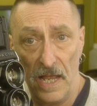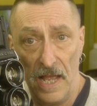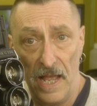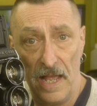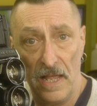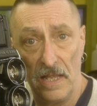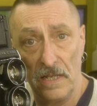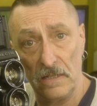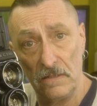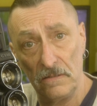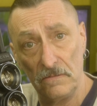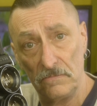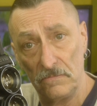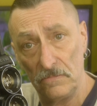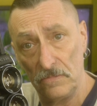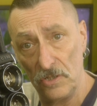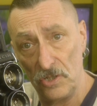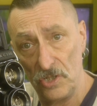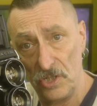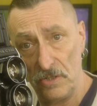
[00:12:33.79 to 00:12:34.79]
and
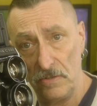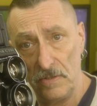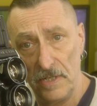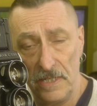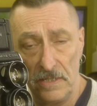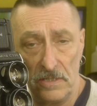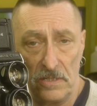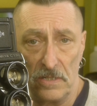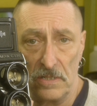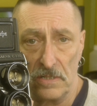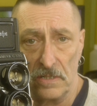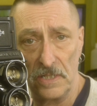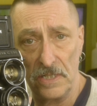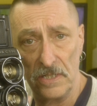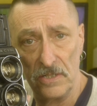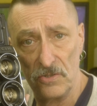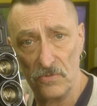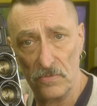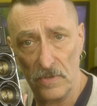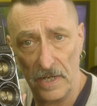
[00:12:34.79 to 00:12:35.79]
the two lenses I
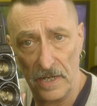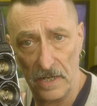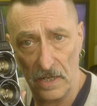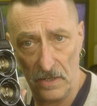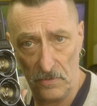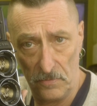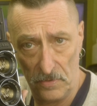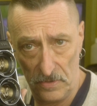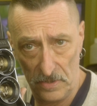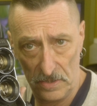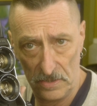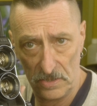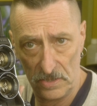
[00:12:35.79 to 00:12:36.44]
use regularly with it.